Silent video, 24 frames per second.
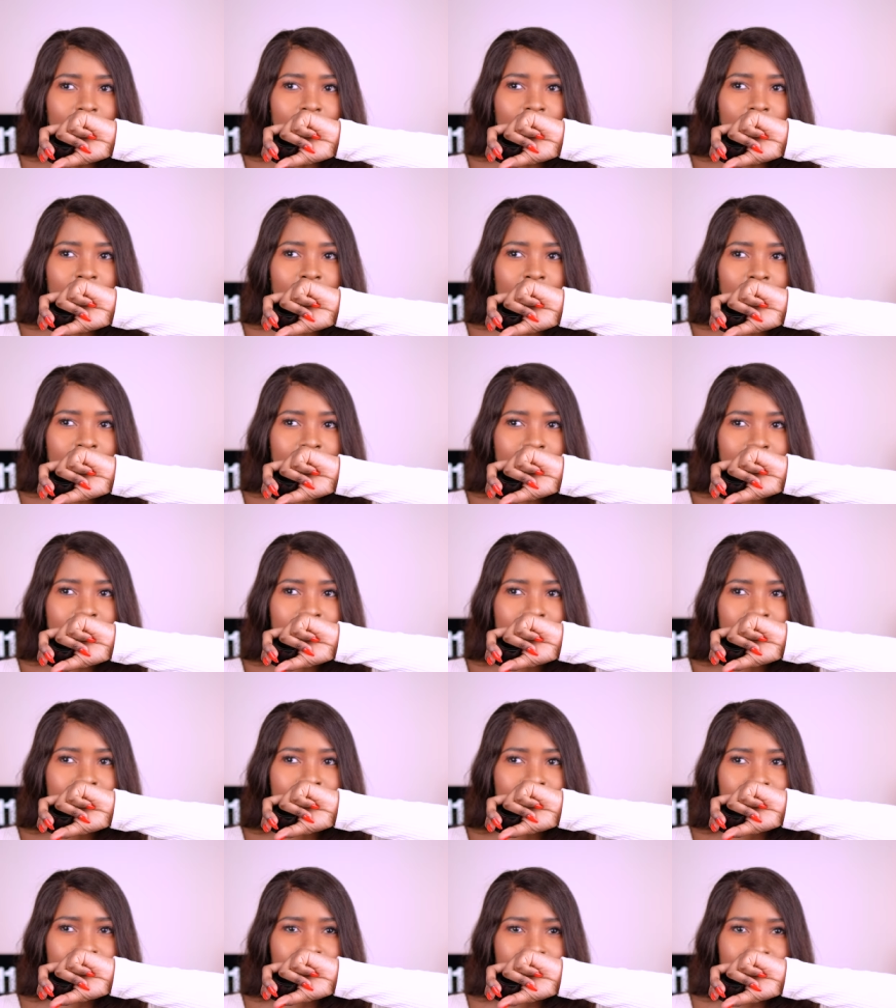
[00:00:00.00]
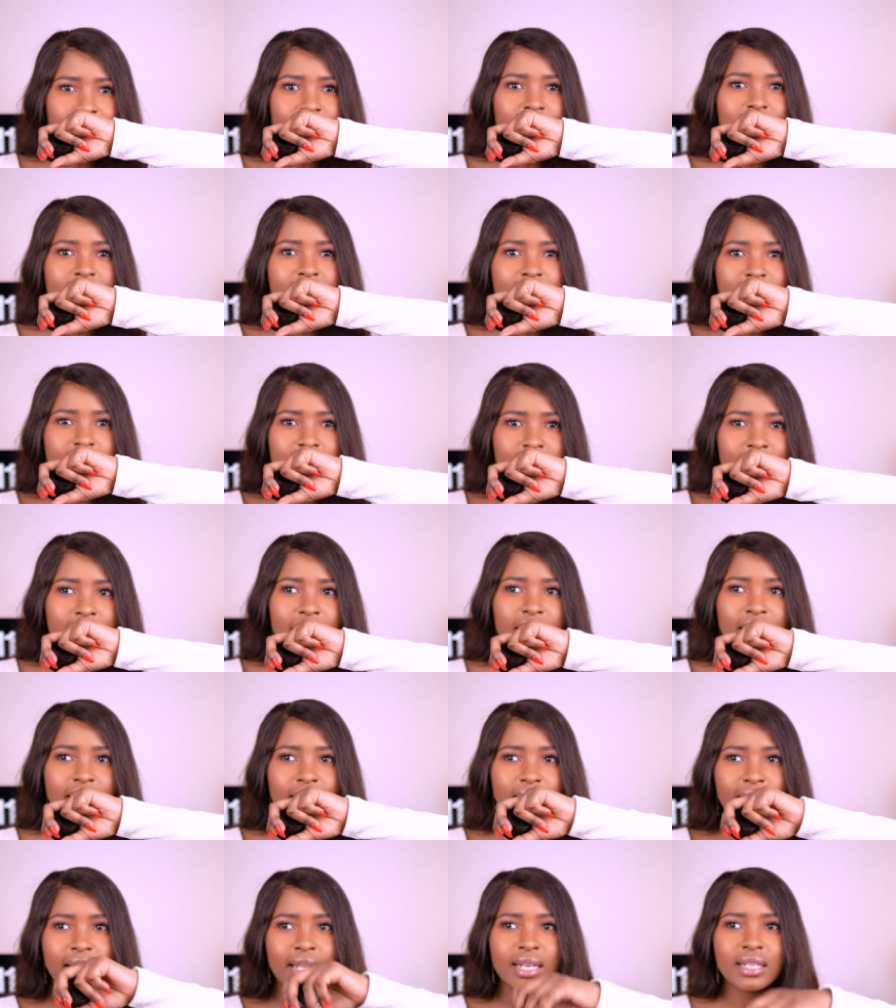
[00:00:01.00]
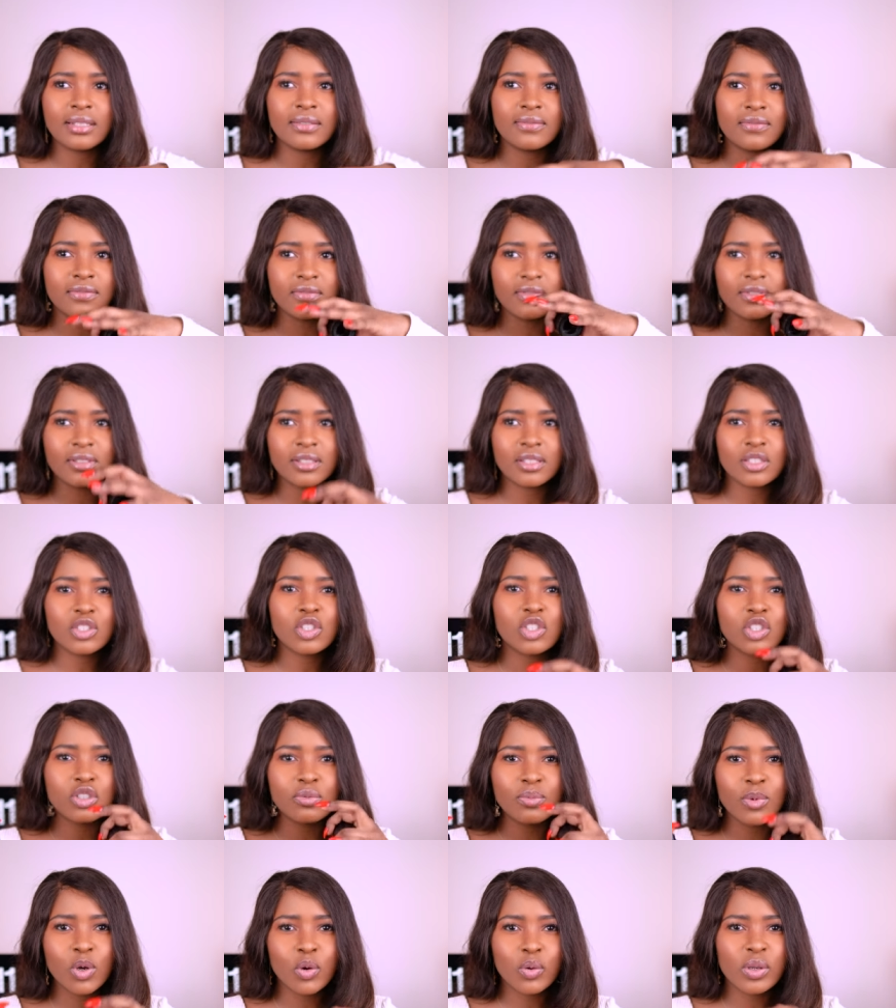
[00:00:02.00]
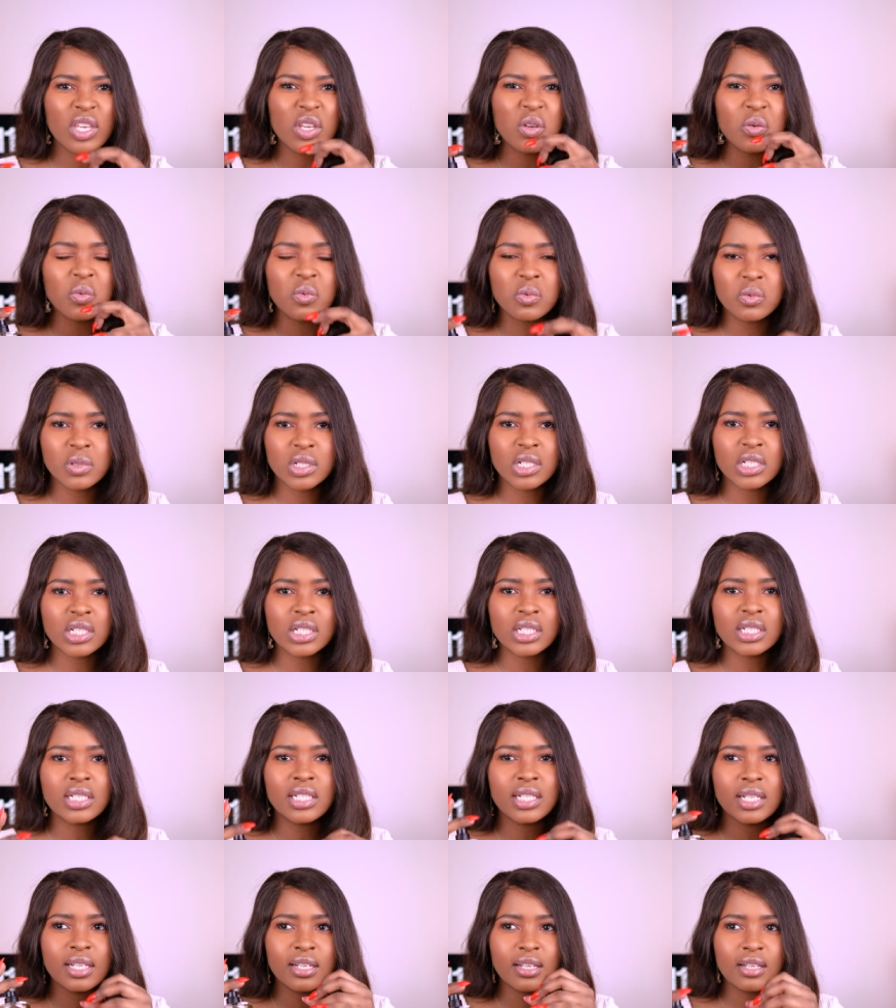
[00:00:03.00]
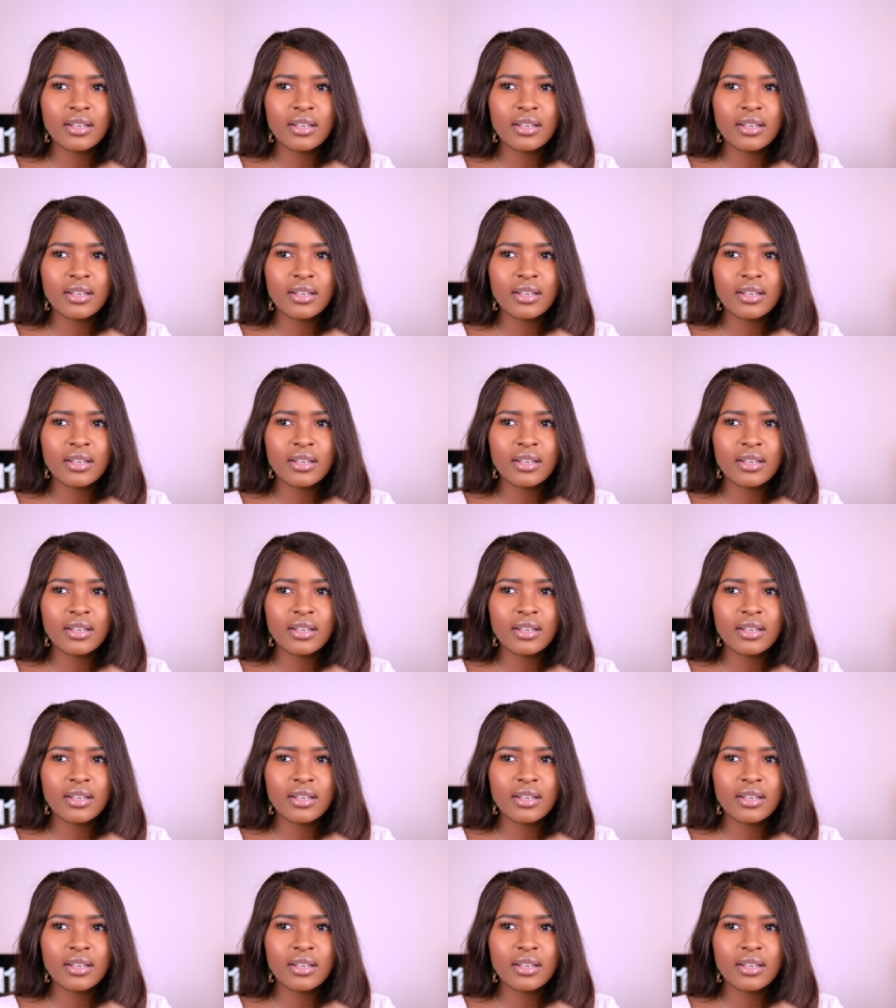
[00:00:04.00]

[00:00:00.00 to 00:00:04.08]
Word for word: Um, the cedar, kind of smoky wood,